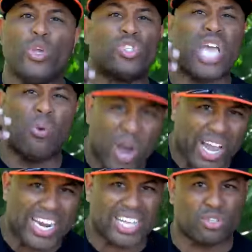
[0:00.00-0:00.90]
where you say,
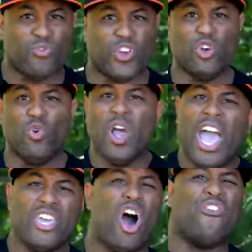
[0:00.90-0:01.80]
What can I do for you?
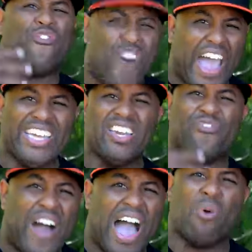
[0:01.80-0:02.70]
And y'all fighting to
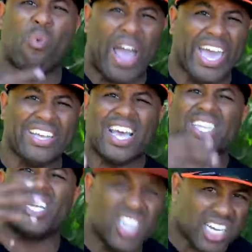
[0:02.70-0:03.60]
find ways
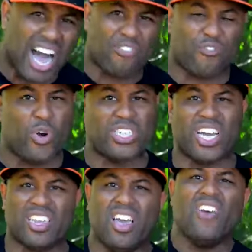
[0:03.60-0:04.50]
to look out for
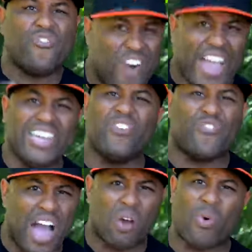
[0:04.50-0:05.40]
each other, fighting to
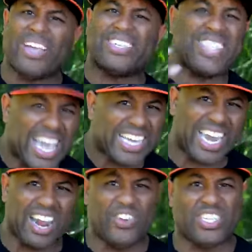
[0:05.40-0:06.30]
find ways to take
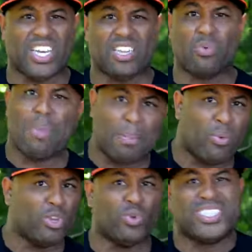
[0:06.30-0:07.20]
care of each other.
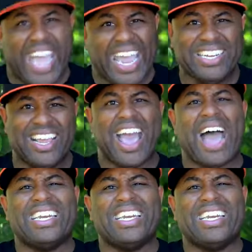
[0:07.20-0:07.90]
Remember when you was dating?